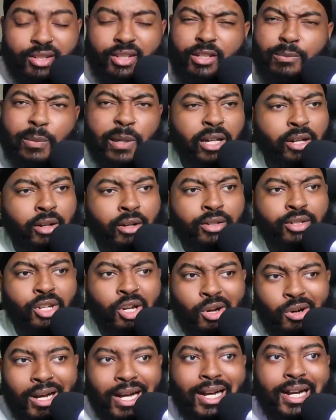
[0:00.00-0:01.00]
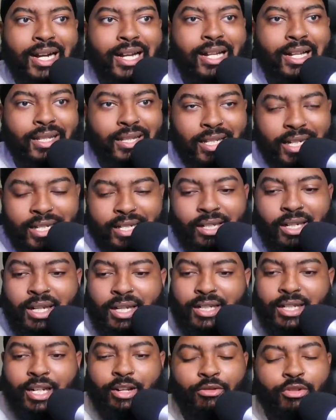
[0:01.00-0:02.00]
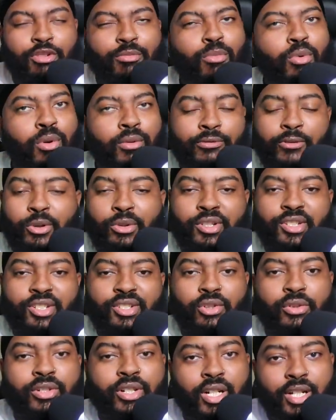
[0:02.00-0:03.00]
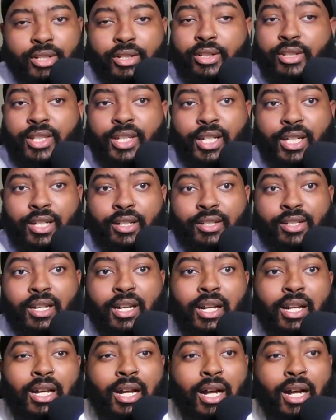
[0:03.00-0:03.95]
spear. So I like that it was more focused on other things.